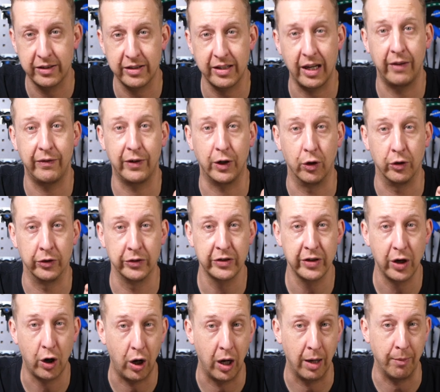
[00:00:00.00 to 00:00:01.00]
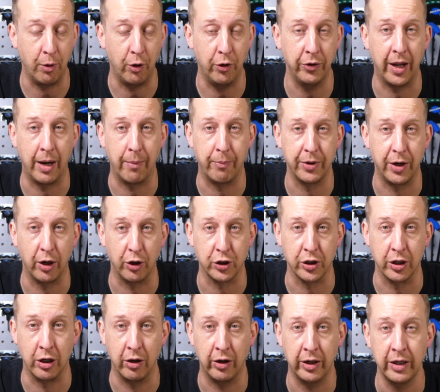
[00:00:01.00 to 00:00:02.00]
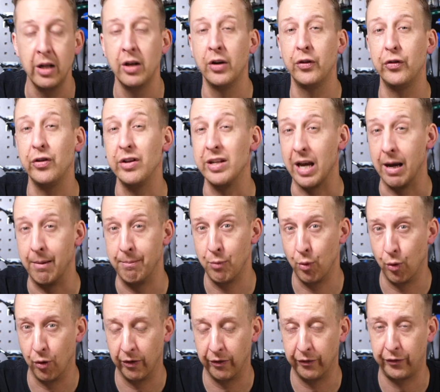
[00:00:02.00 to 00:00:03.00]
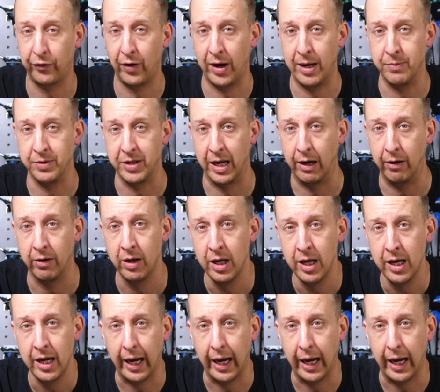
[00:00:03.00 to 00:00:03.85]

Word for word: saving on time on that production line, so you can get more frames out.